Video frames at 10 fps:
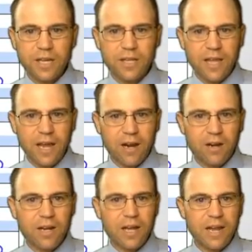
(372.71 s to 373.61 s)
in
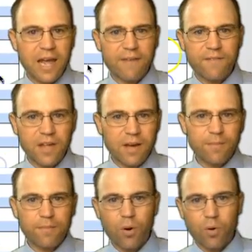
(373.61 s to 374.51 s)
there and have
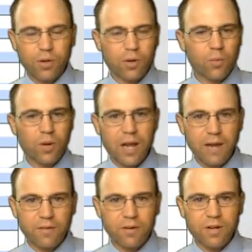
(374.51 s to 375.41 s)
them bolded or
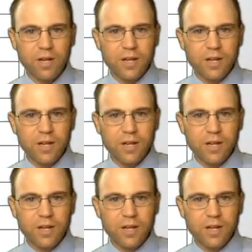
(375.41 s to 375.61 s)
whatever.